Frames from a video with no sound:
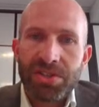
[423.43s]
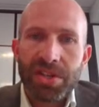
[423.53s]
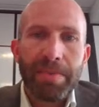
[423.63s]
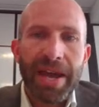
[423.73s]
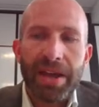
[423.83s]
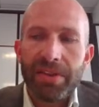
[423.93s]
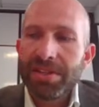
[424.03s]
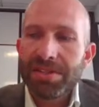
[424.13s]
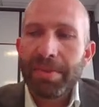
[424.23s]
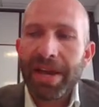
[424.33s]
Is about
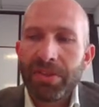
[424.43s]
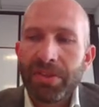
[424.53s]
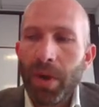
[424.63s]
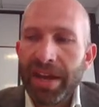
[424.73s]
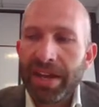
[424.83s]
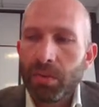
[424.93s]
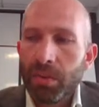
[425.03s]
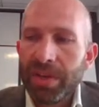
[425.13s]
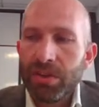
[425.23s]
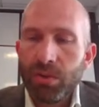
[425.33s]
the way that
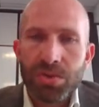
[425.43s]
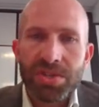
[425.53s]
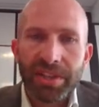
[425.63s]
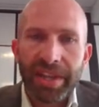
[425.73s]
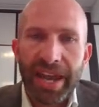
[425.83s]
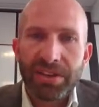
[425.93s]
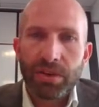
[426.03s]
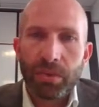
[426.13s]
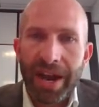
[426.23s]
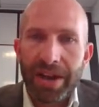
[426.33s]
we use the land
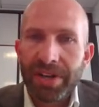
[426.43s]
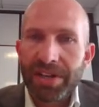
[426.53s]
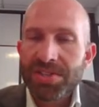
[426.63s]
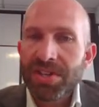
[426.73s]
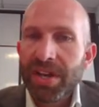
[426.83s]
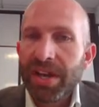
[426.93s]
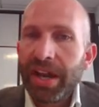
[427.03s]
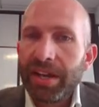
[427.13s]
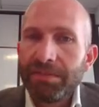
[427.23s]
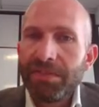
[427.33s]
around us.
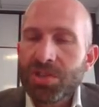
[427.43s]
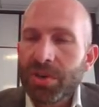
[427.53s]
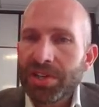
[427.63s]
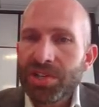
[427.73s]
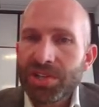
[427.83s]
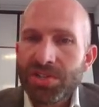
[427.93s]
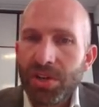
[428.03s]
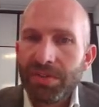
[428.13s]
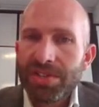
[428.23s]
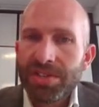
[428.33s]
And infrastructure
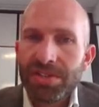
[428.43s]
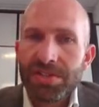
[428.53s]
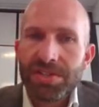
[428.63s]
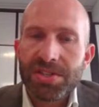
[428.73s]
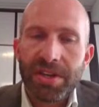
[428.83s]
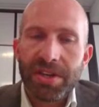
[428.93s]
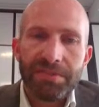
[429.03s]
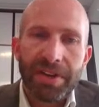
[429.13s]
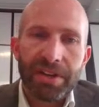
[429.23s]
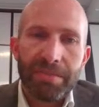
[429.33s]
services
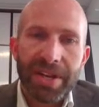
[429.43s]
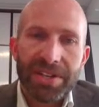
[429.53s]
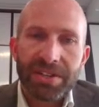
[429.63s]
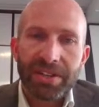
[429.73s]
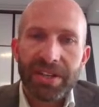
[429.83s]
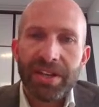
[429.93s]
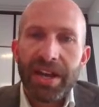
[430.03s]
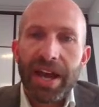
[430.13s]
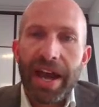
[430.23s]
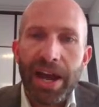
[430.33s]
fundamentally
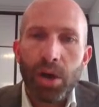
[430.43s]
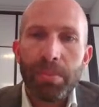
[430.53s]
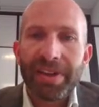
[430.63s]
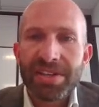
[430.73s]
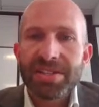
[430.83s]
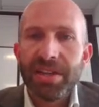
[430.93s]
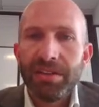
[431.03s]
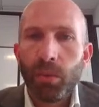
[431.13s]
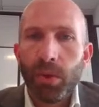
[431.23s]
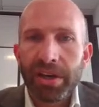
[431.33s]
are helping us
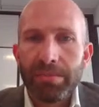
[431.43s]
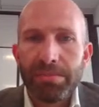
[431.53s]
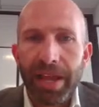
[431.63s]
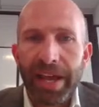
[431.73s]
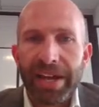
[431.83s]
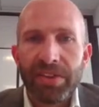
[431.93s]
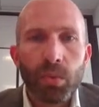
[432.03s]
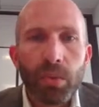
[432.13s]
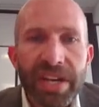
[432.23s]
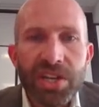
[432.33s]
live, work, and play in the
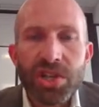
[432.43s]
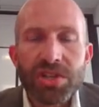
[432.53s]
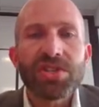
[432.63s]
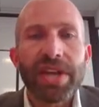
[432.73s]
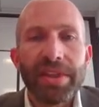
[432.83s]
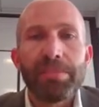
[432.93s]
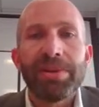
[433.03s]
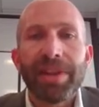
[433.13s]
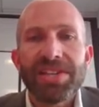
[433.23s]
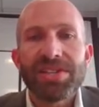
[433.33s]
regions and the
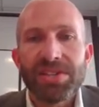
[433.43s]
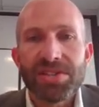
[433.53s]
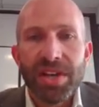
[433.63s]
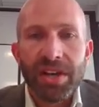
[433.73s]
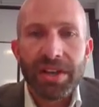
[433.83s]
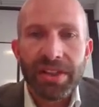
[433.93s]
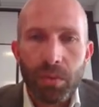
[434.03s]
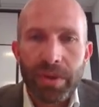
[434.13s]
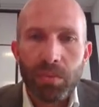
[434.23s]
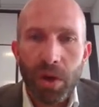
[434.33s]
places that
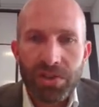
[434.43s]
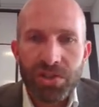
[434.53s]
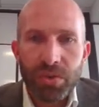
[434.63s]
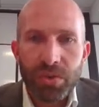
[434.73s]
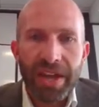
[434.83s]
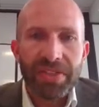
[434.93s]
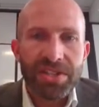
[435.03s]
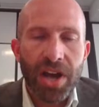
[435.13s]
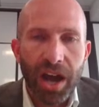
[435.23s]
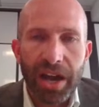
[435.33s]
we want to at the
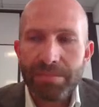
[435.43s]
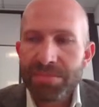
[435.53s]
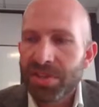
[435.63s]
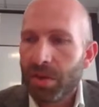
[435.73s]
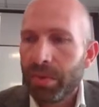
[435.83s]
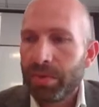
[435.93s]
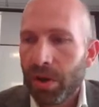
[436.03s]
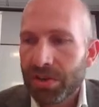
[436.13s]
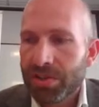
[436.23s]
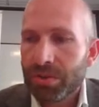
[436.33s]
times that we
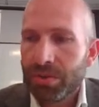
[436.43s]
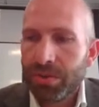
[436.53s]
want to.